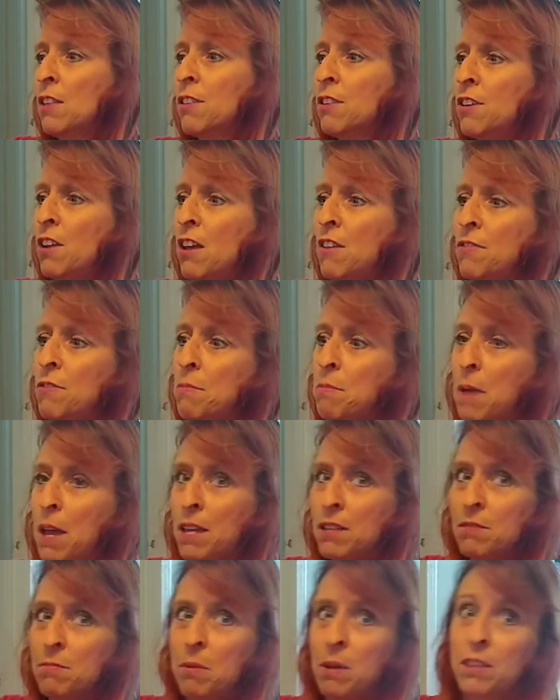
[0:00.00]
They're not the
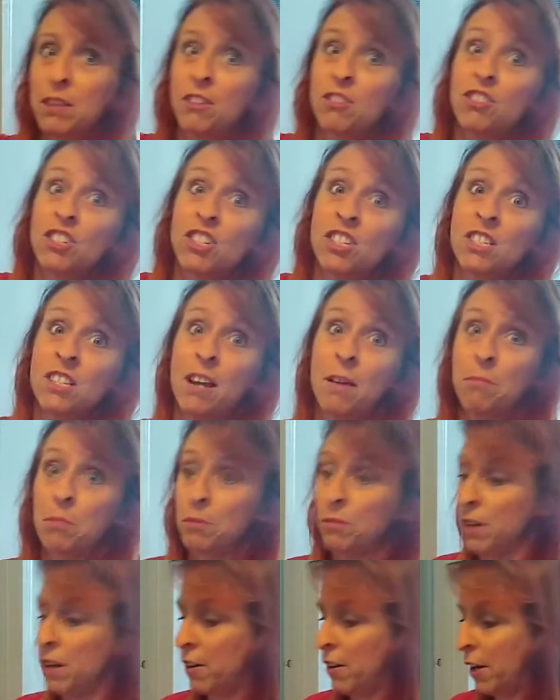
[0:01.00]
best, but they're just
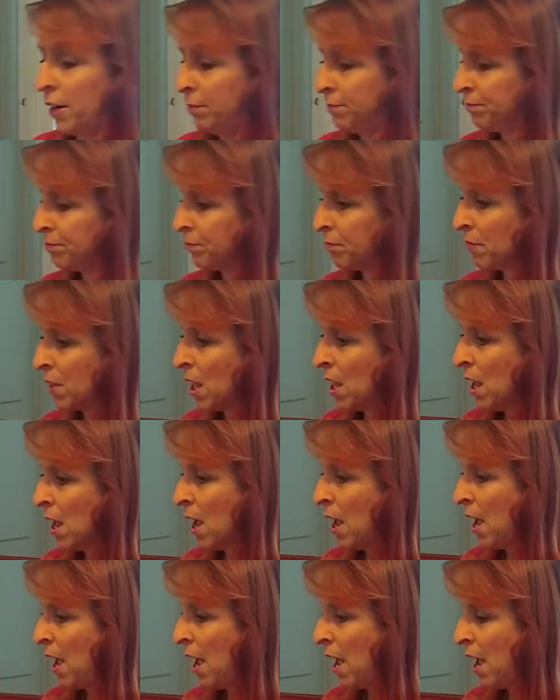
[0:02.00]
temporary.
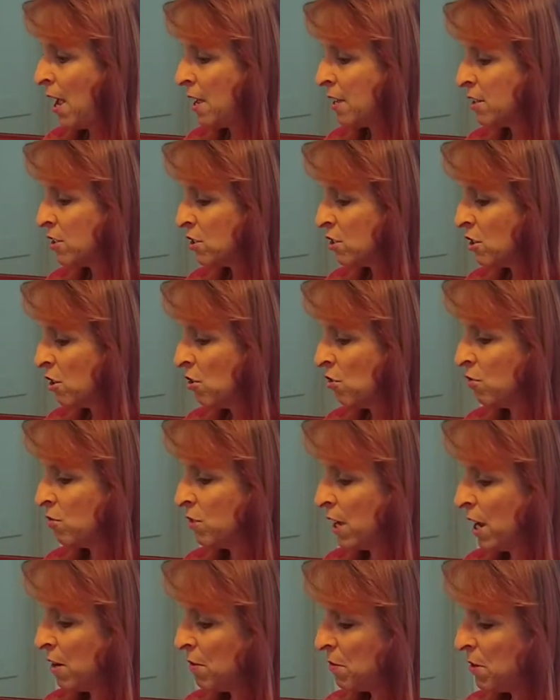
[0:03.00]
And so
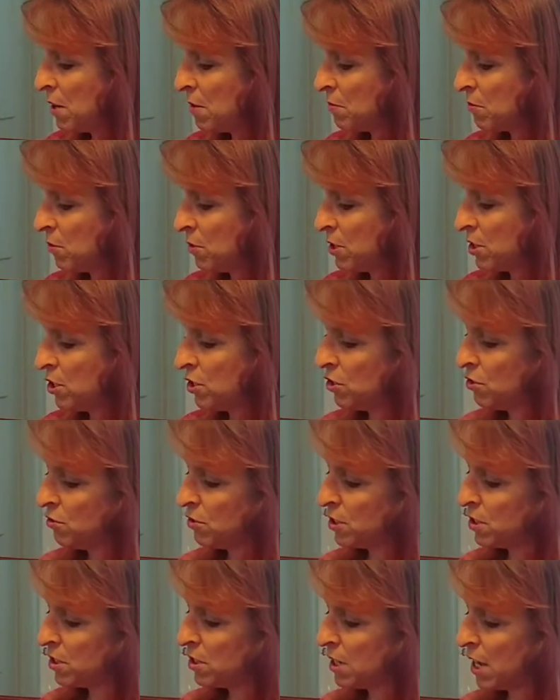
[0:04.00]
now what I'm going to do
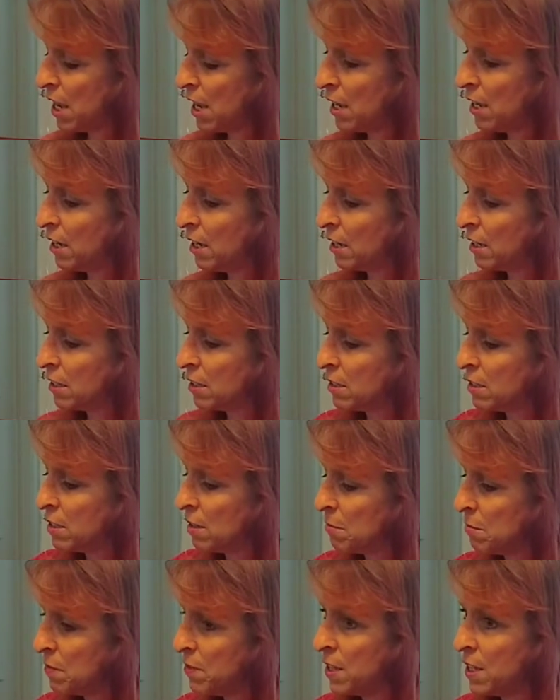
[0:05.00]
is take
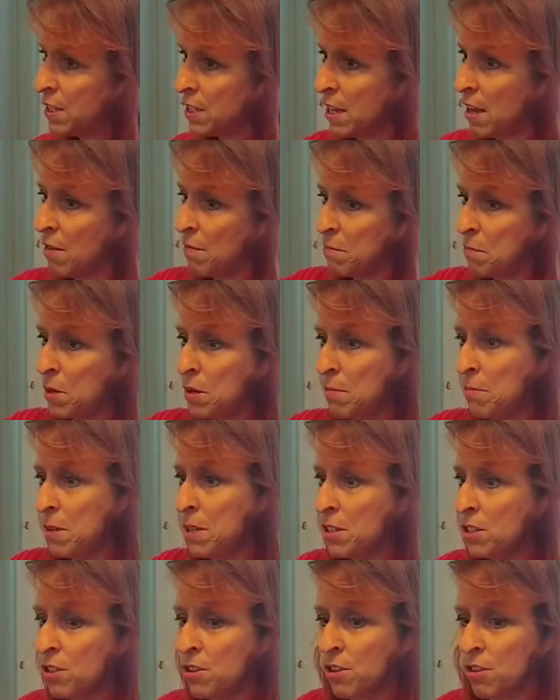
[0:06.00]
some of these out, put them
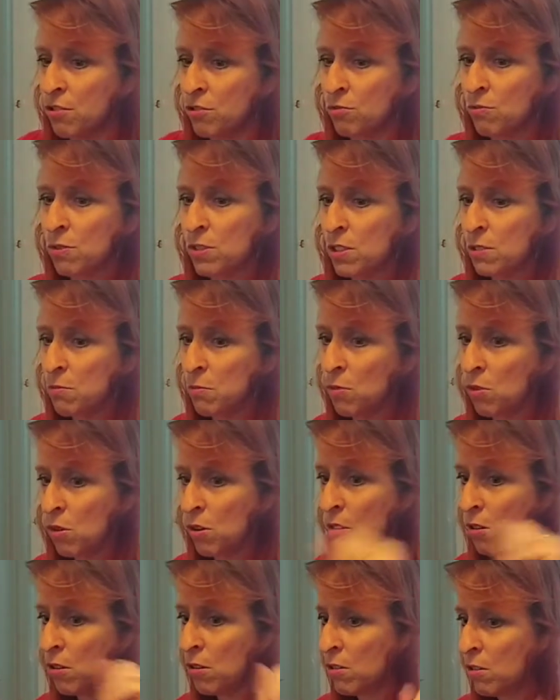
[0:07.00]
into those with some
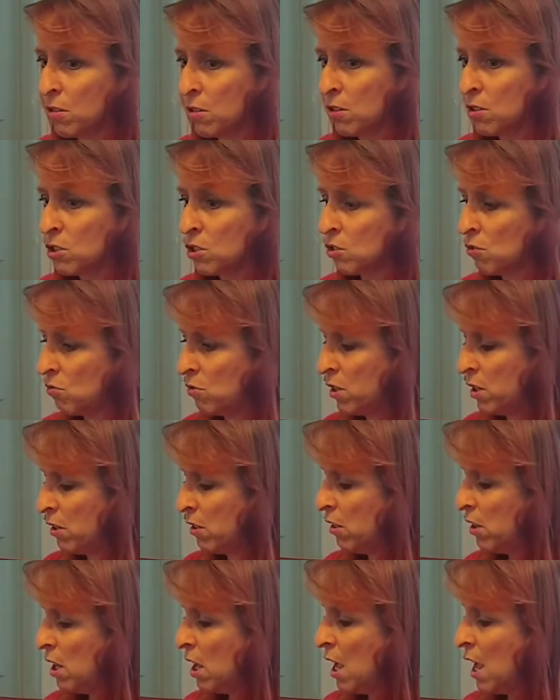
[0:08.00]
more
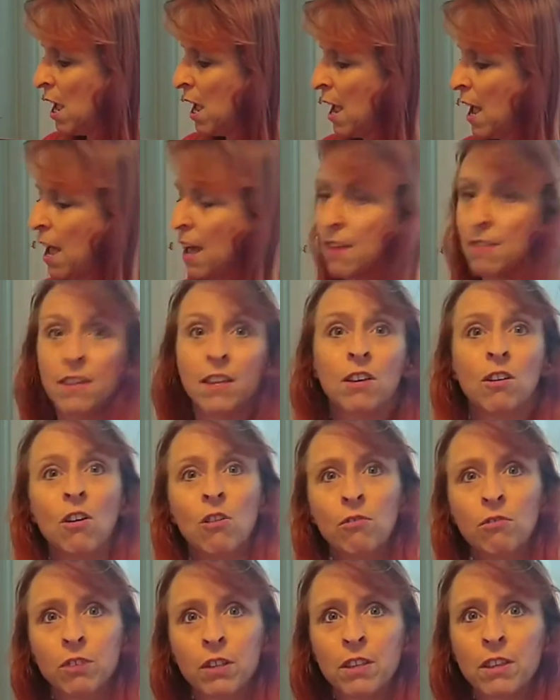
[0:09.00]
soil, and then
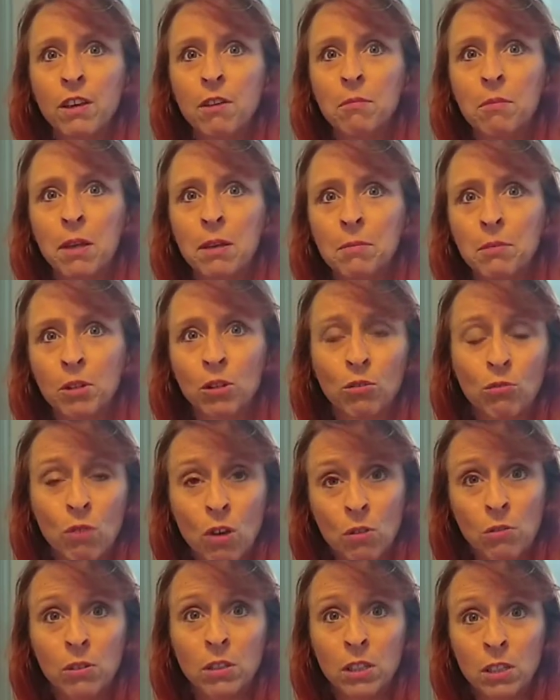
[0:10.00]
hopefully they'll be able to
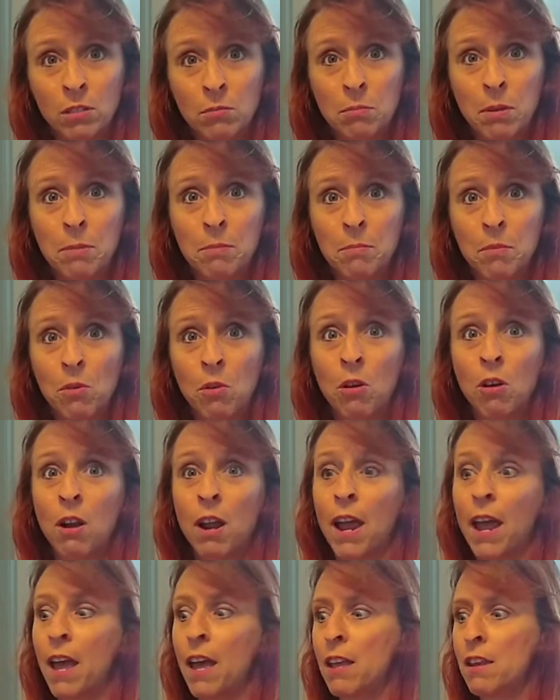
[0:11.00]
grow a little bit
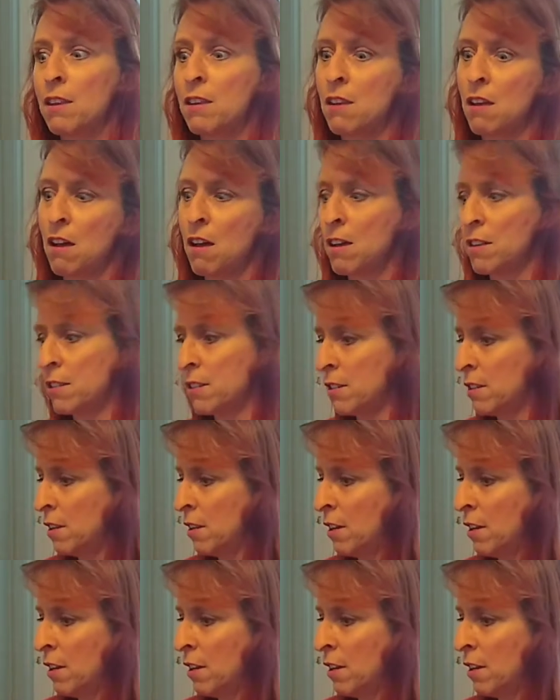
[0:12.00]
more and not